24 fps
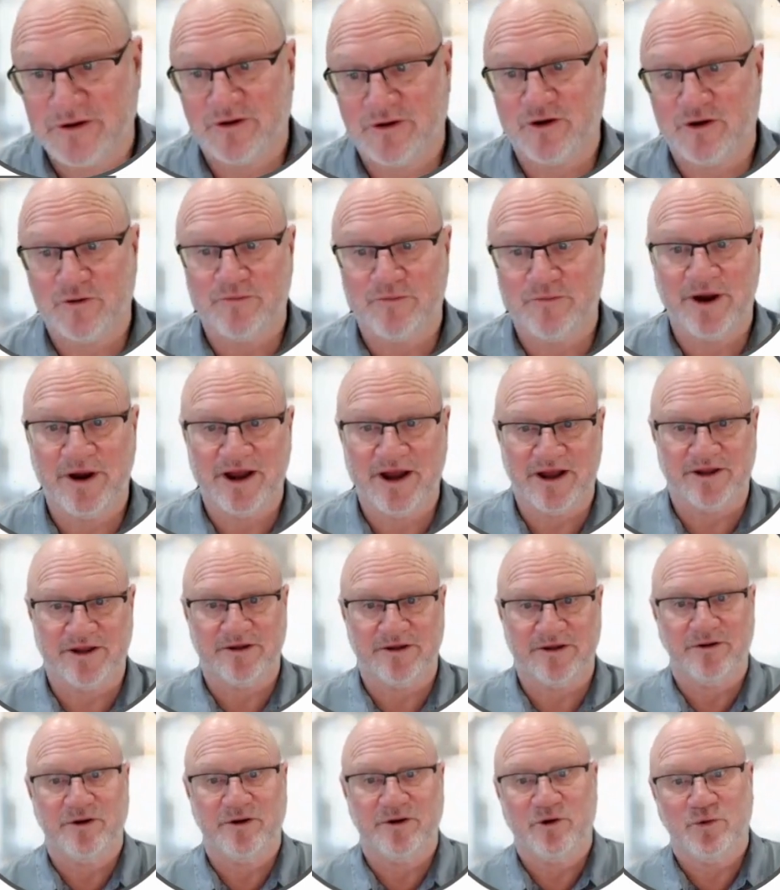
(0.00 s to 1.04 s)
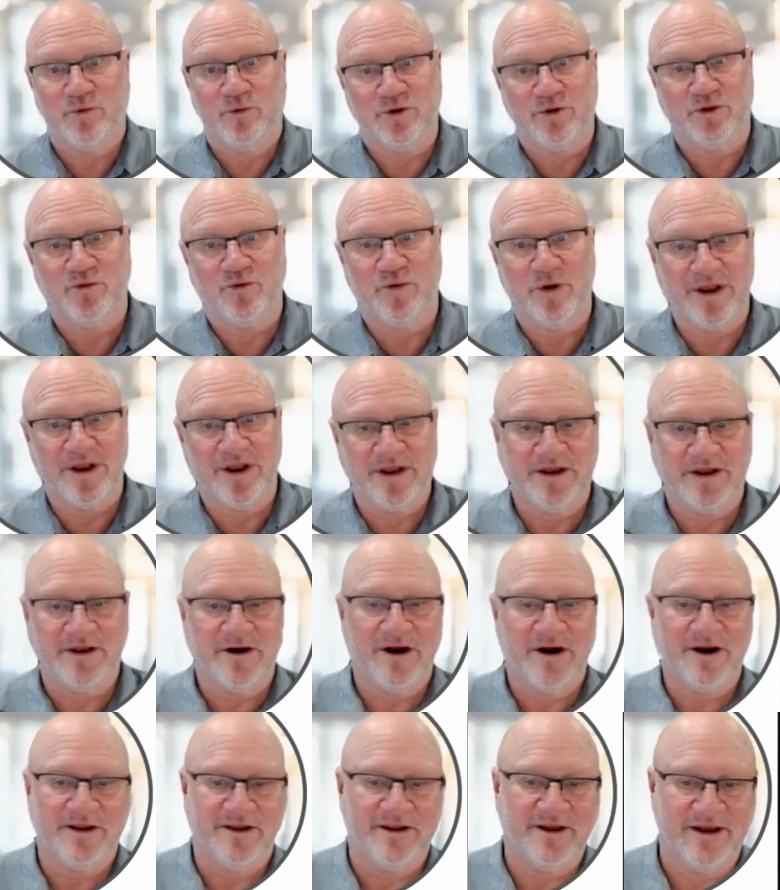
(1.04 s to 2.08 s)
compared with
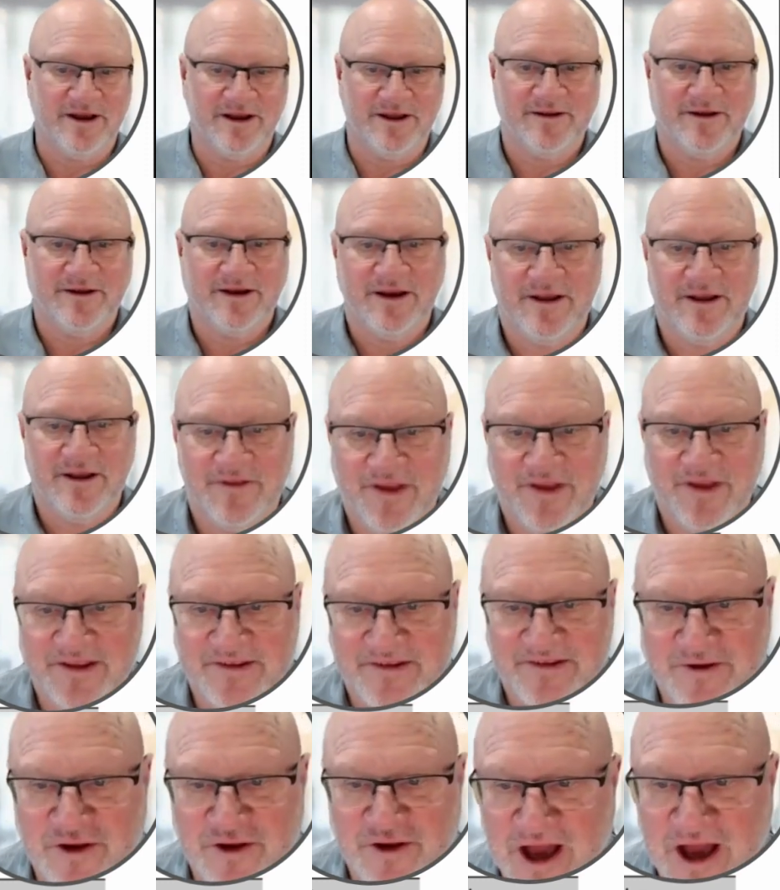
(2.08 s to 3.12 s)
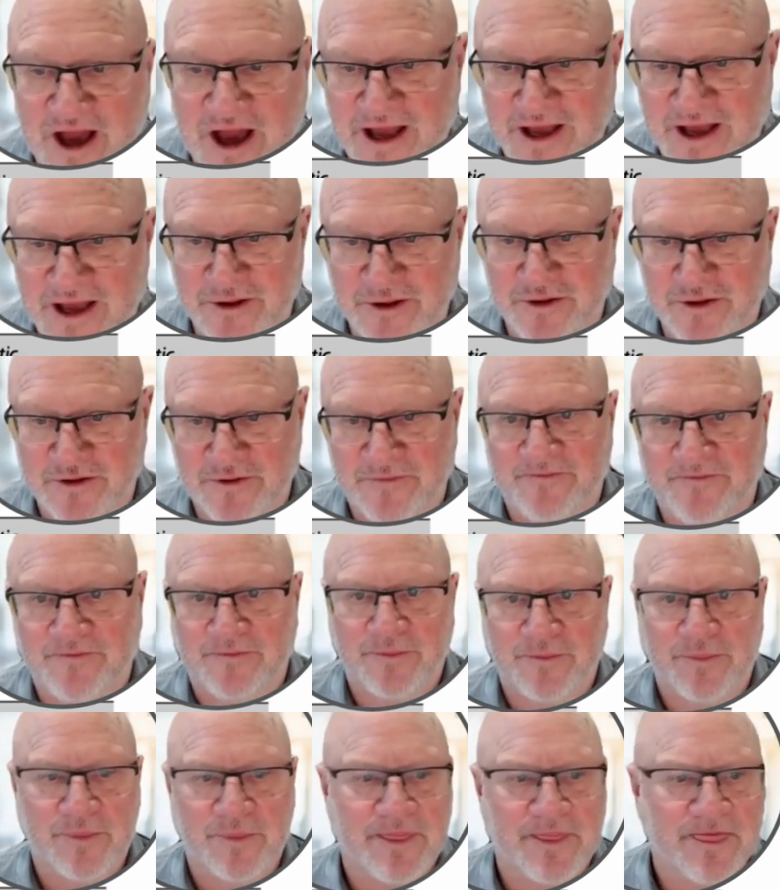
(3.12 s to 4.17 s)
2019. That's a change.
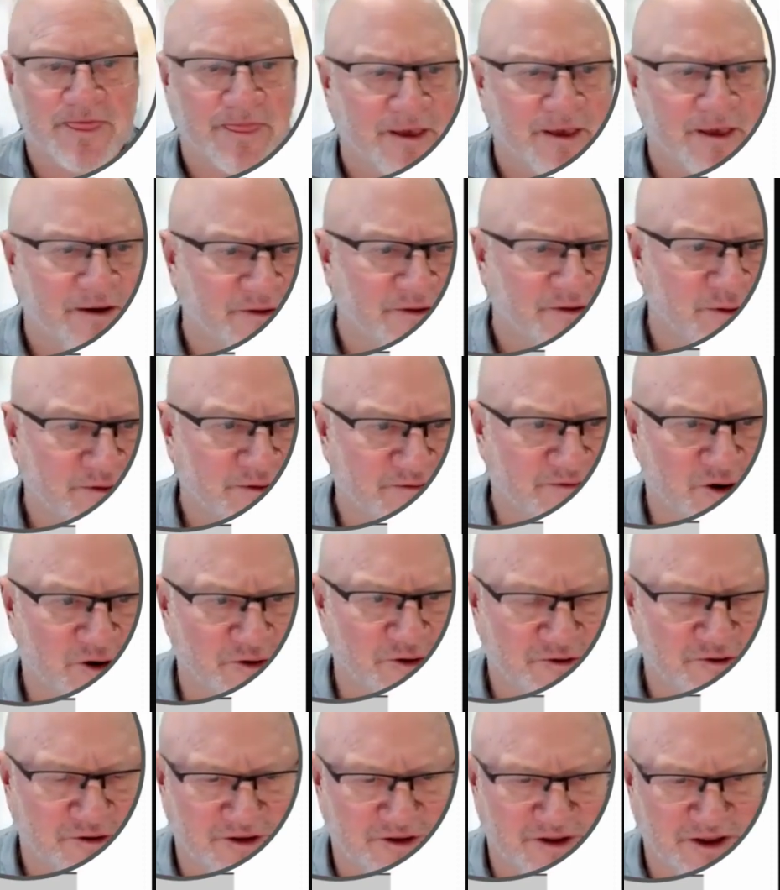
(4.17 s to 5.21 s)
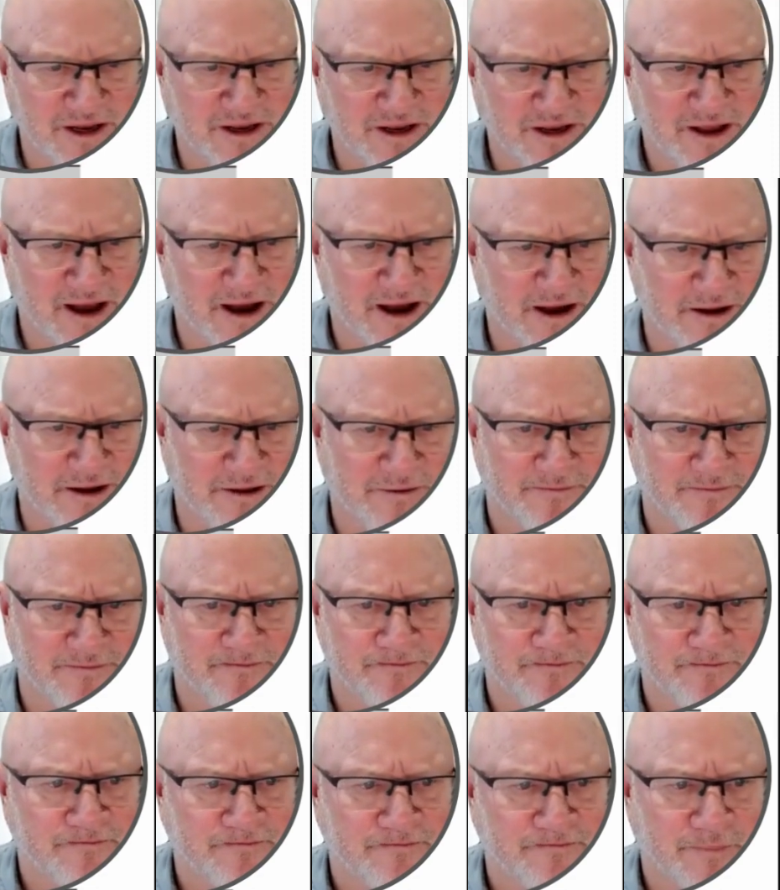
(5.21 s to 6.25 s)
So we've got the detail.
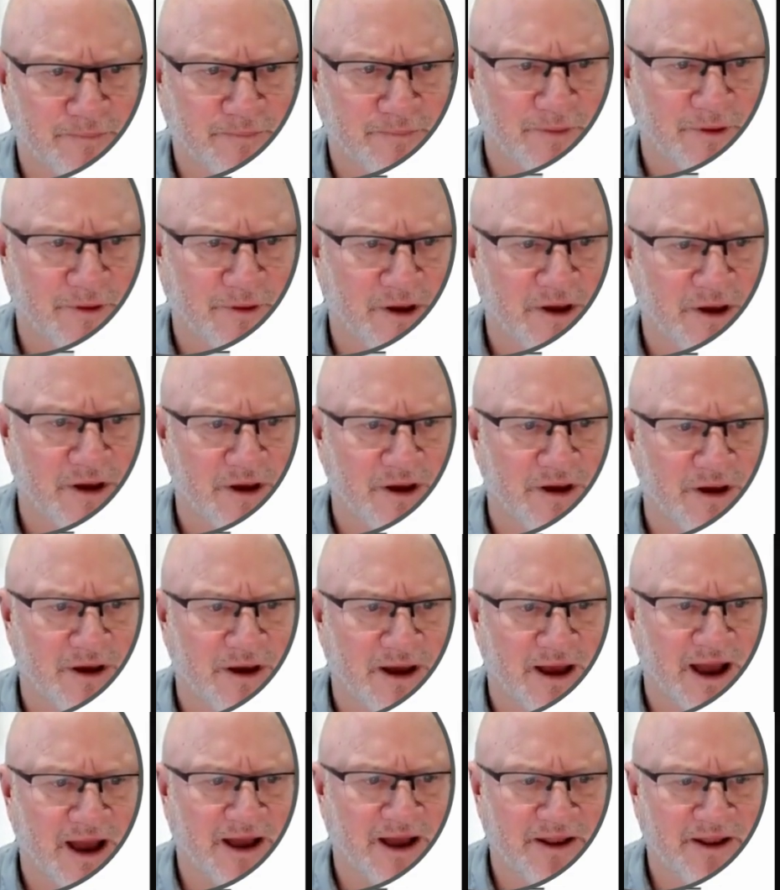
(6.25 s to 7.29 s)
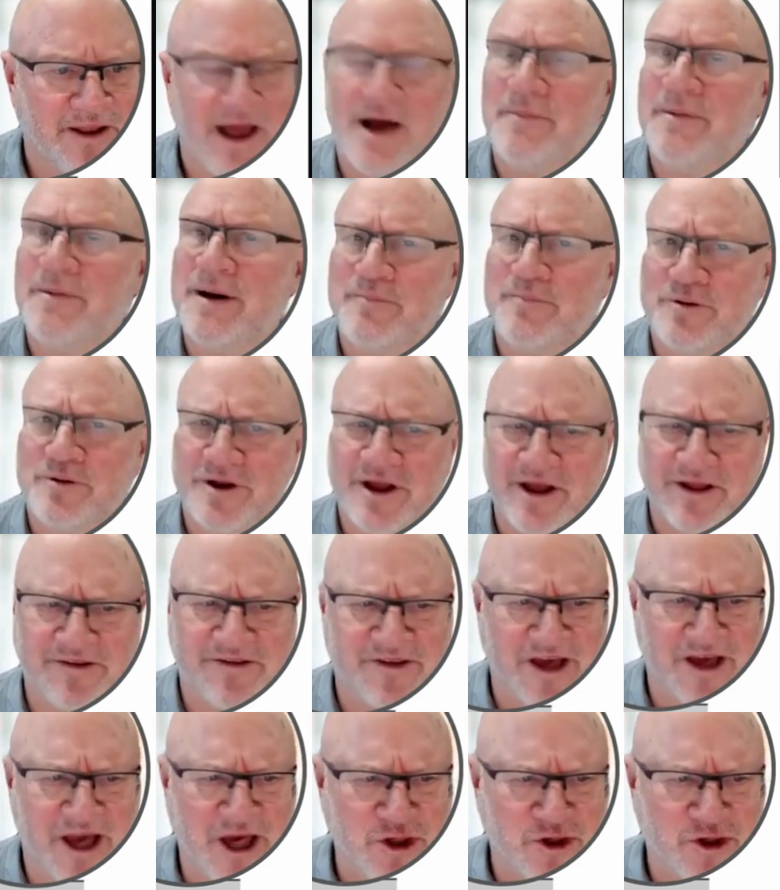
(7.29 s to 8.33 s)
And how about
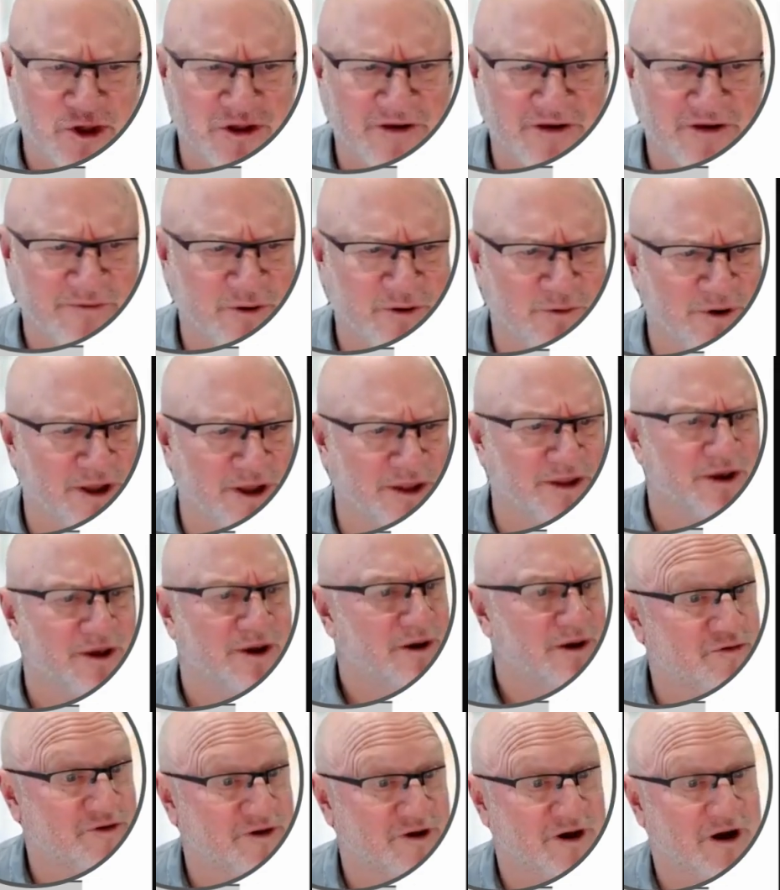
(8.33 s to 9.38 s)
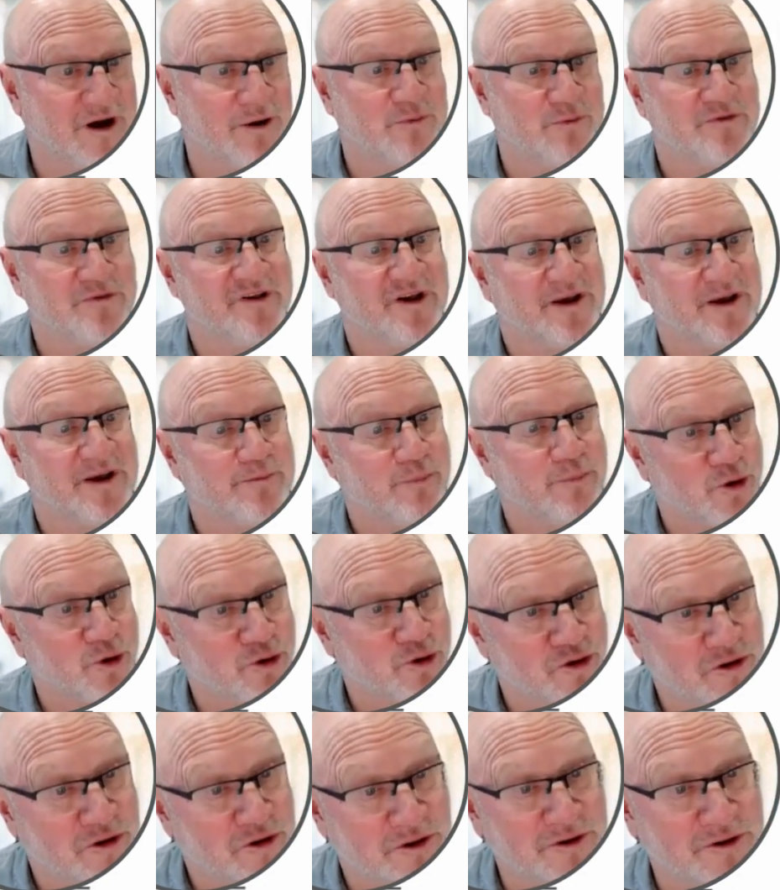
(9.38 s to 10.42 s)
pronunciation, everyone? See, I would say
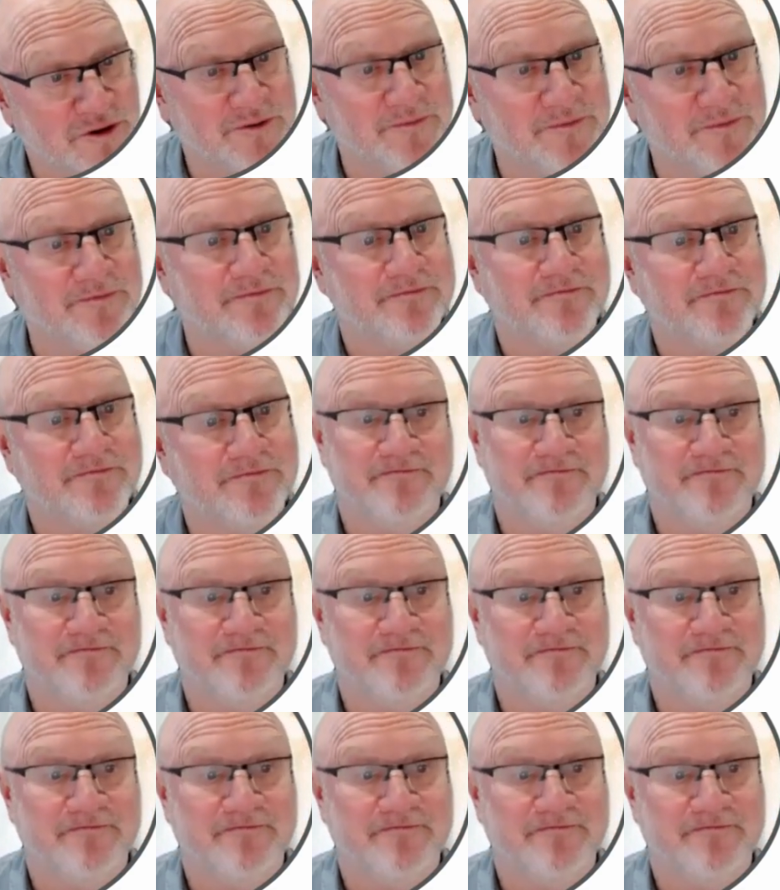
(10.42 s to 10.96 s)
botulinum,